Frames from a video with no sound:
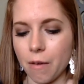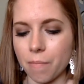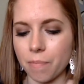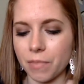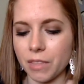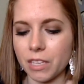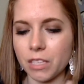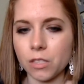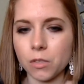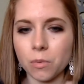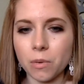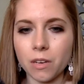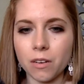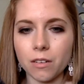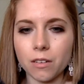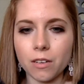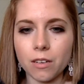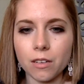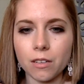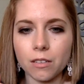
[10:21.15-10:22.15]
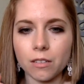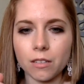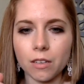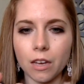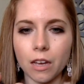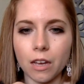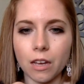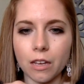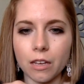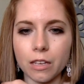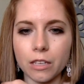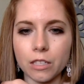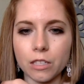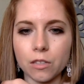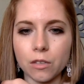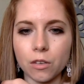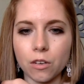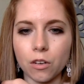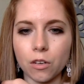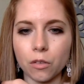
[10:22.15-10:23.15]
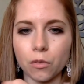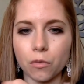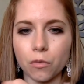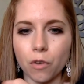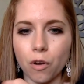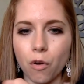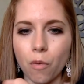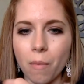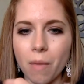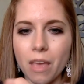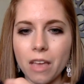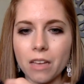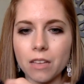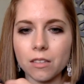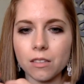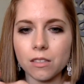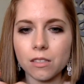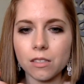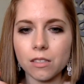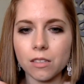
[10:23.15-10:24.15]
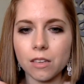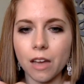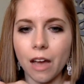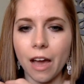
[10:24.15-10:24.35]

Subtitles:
This one is called Romance.